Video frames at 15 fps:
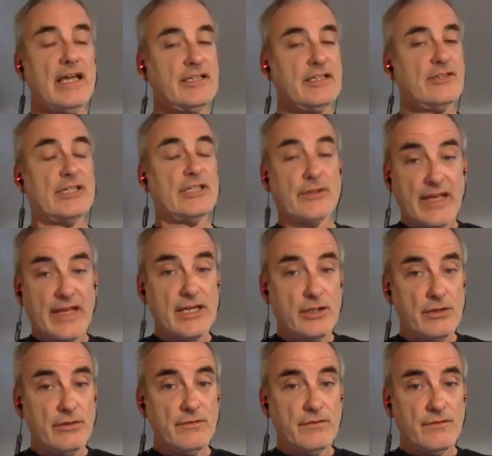And so thank
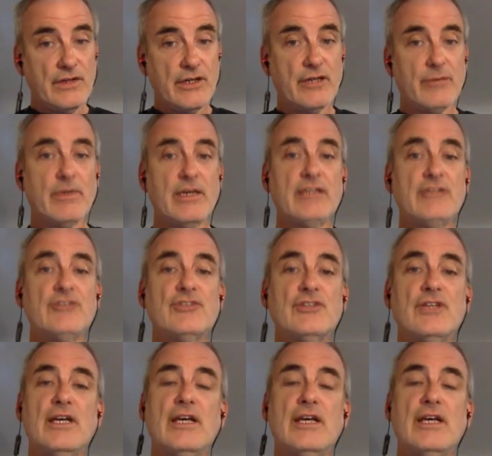you very much.